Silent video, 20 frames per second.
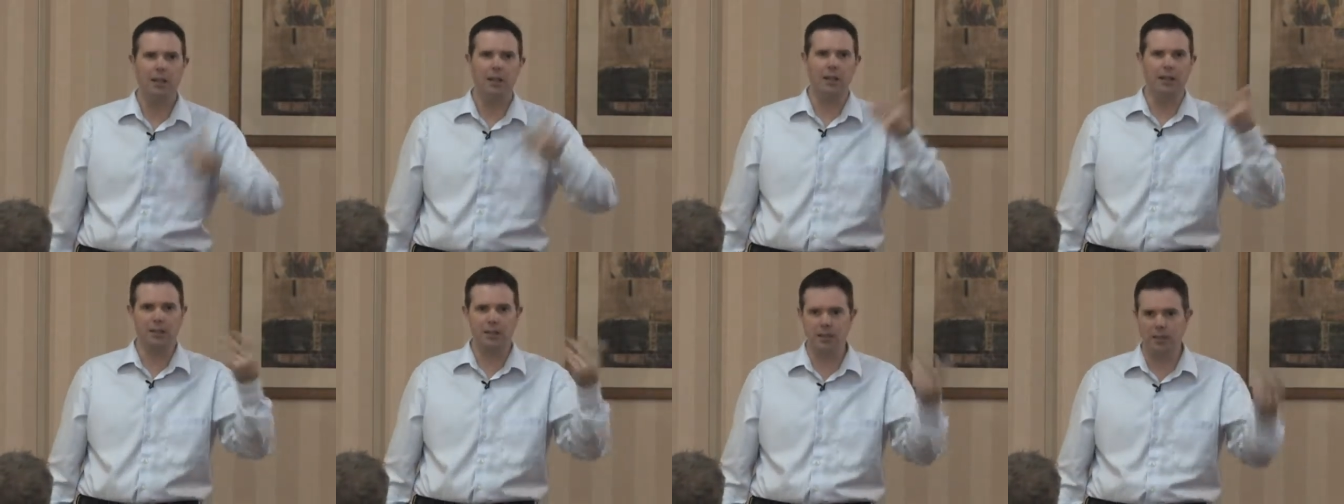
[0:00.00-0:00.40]

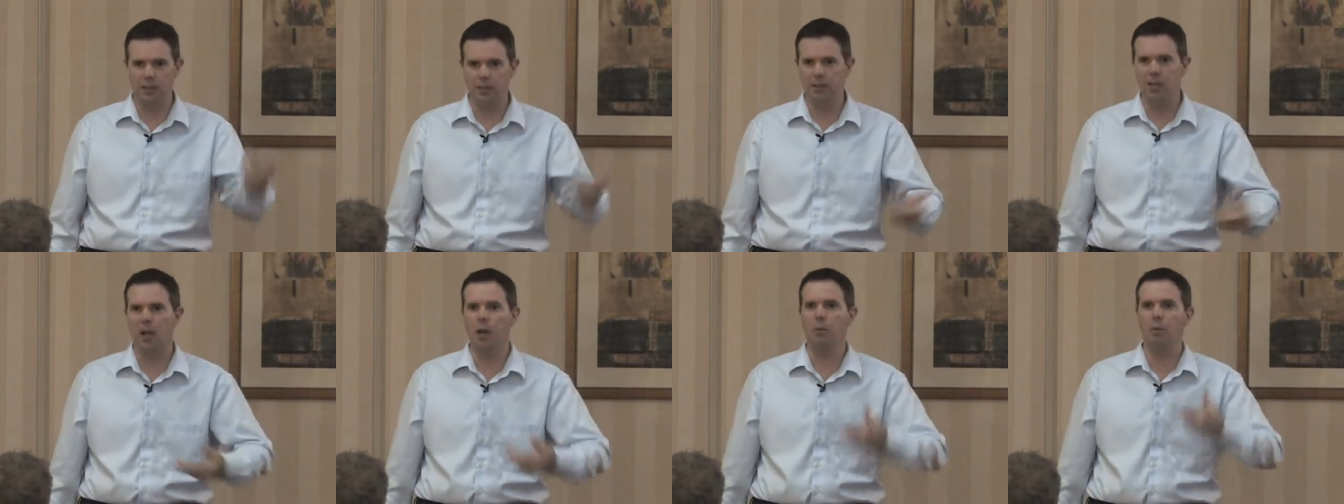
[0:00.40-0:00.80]
Let's
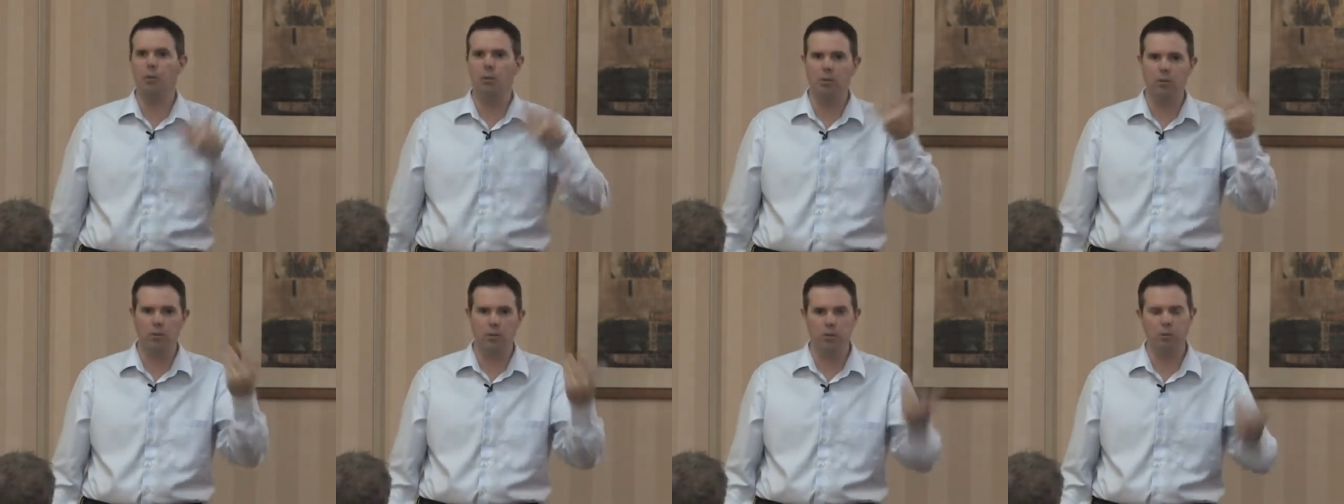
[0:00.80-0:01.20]
see, Tom
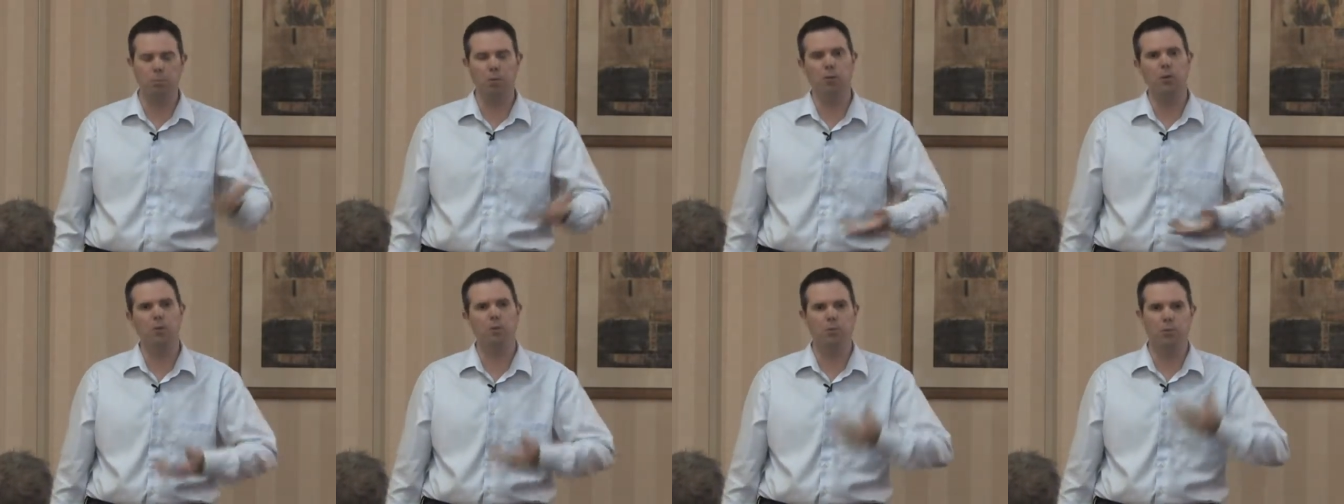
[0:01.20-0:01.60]
Cruise,
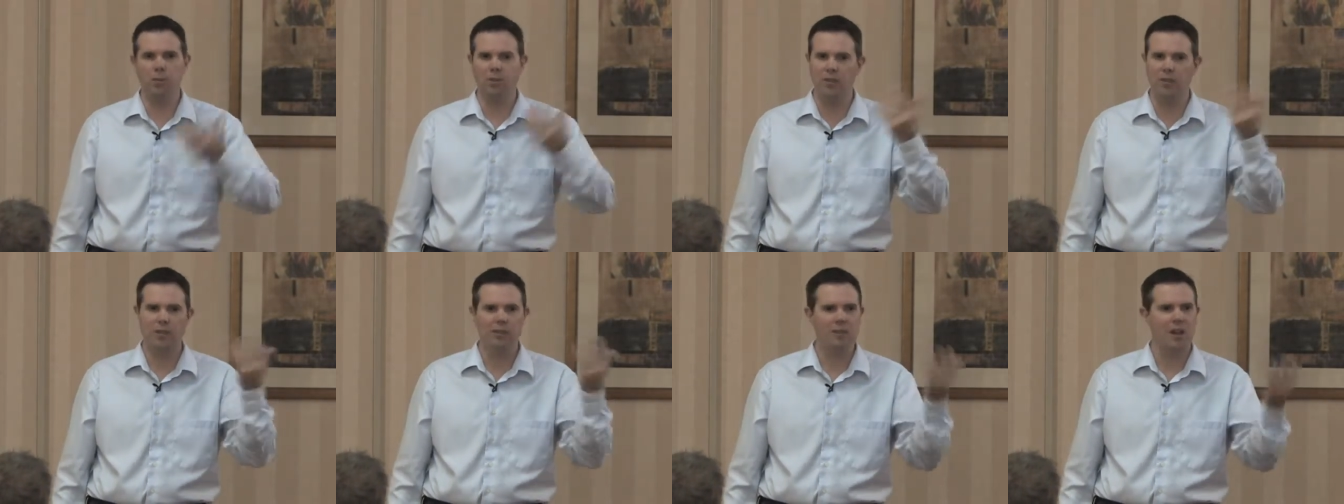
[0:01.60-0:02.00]
sports
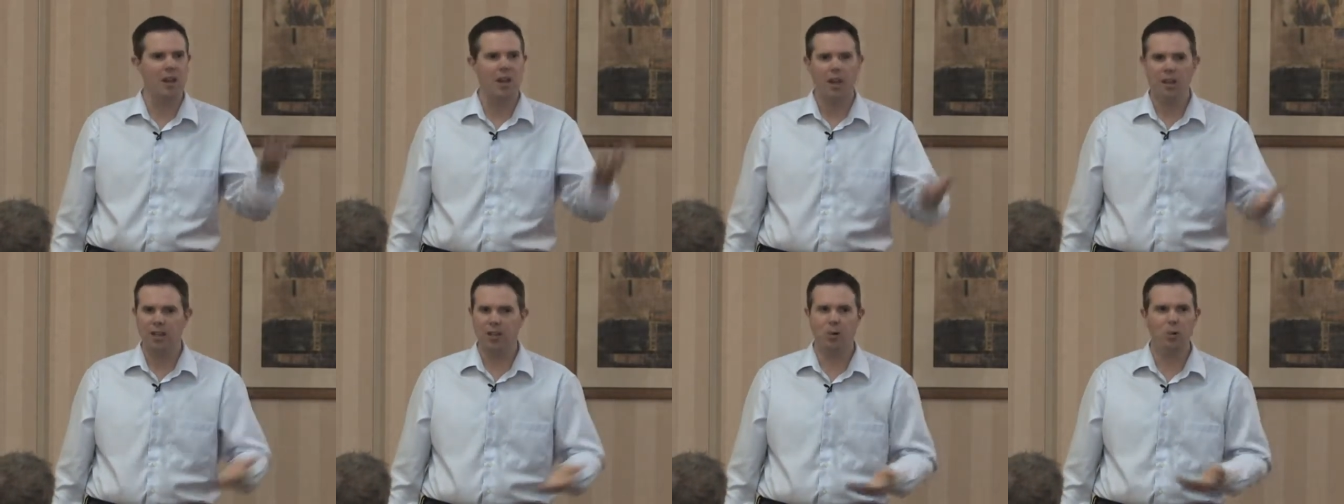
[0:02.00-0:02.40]
movies,
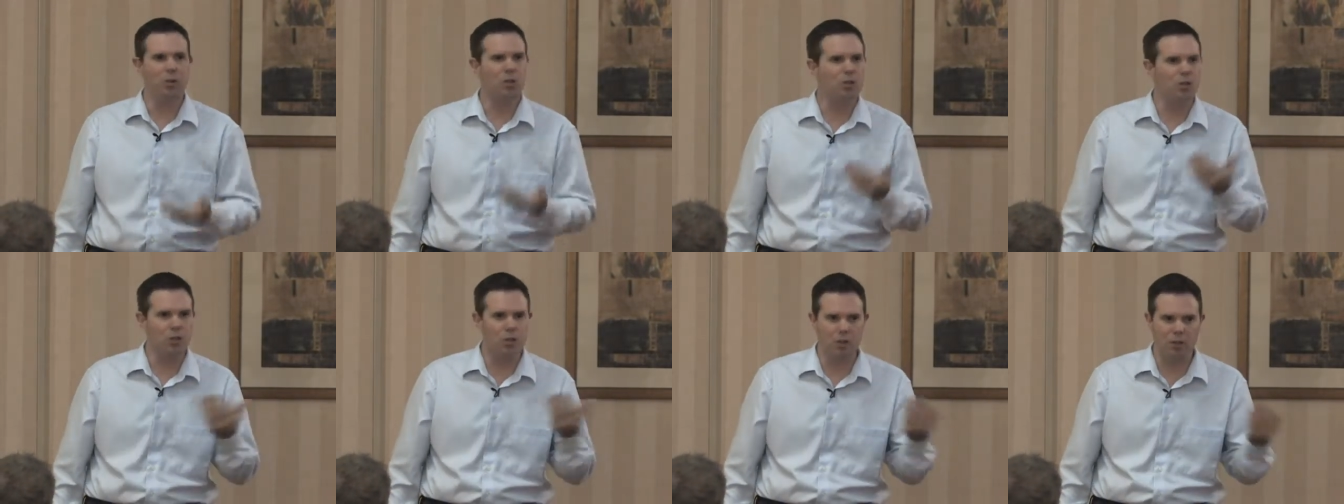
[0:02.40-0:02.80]
you were
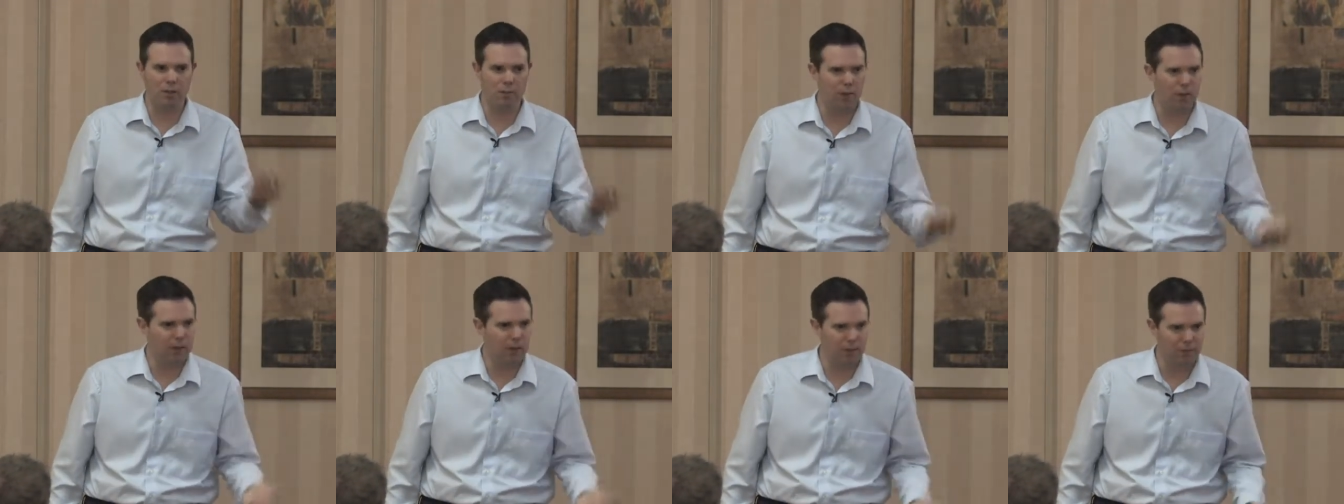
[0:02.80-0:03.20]
searching
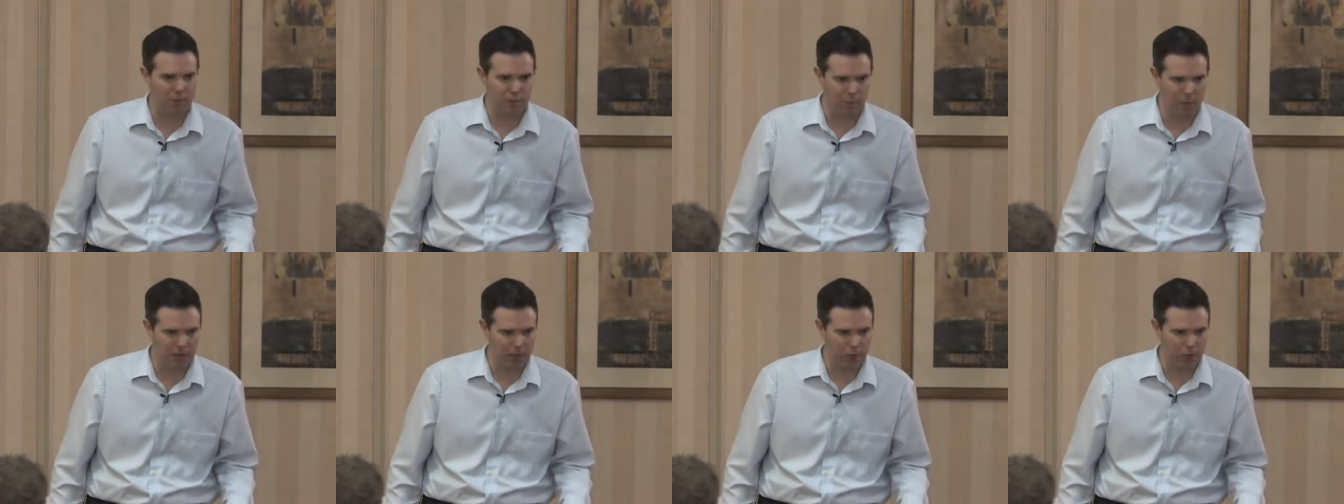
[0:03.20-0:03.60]
for the
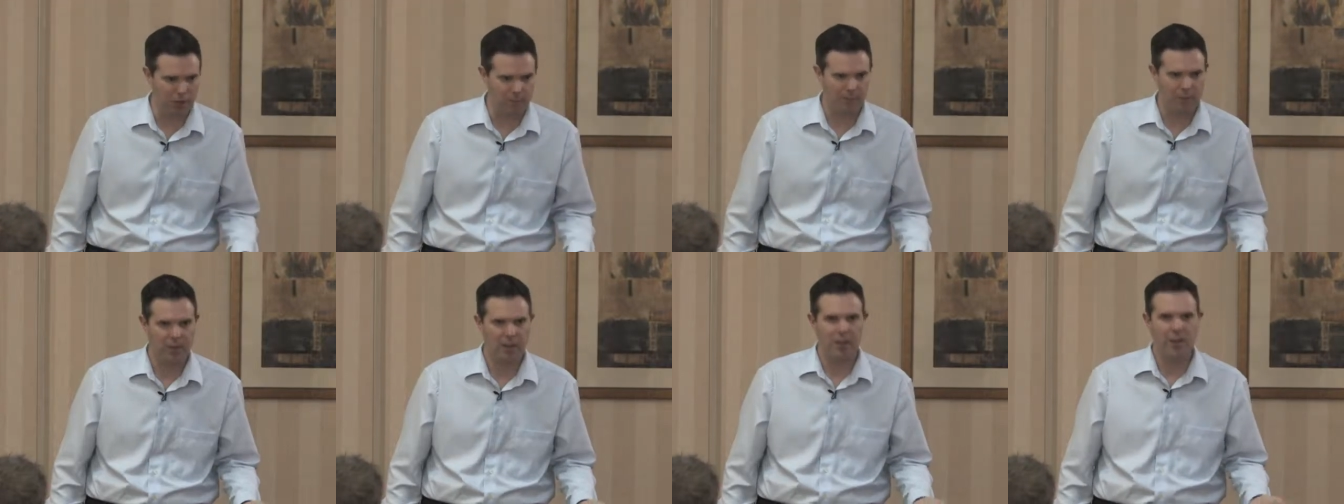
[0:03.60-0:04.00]
information.